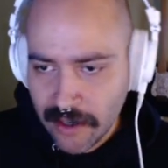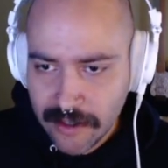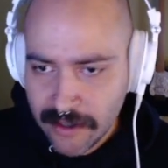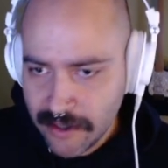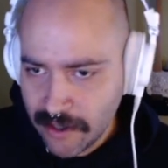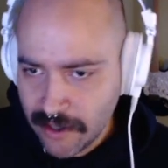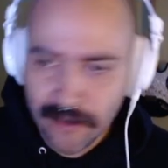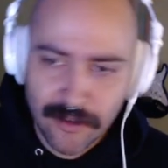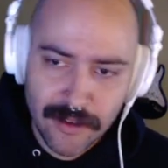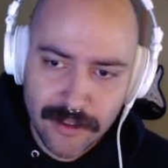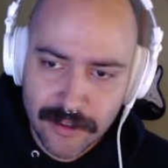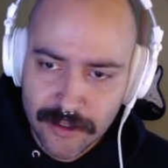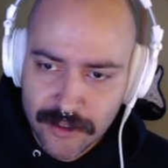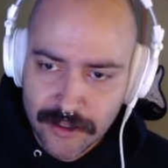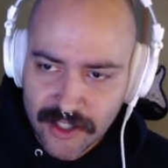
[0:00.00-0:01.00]
So
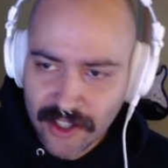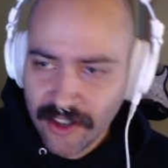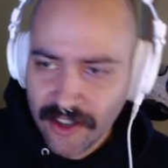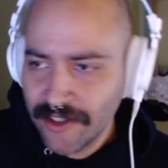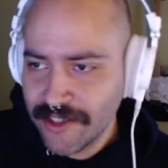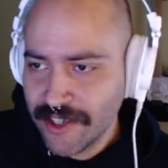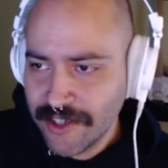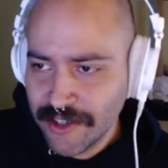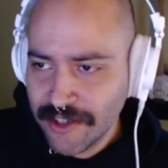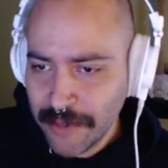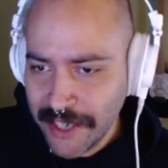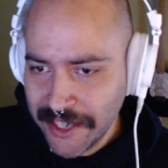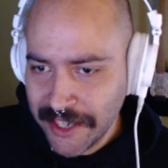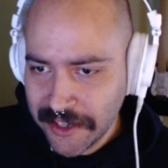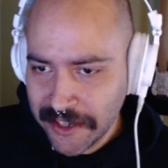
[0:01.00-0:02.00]
0 to 2
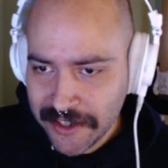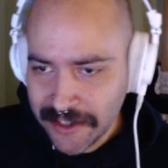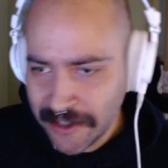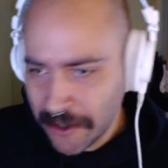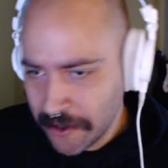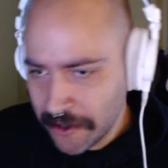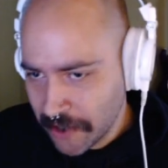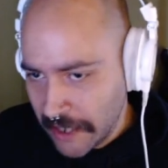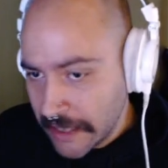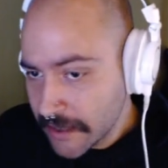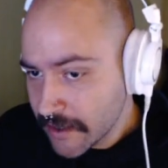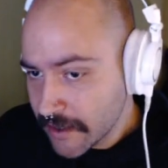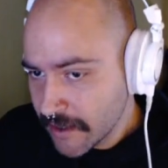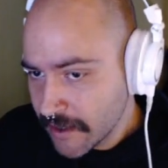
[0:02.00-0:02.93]
meters, no trees.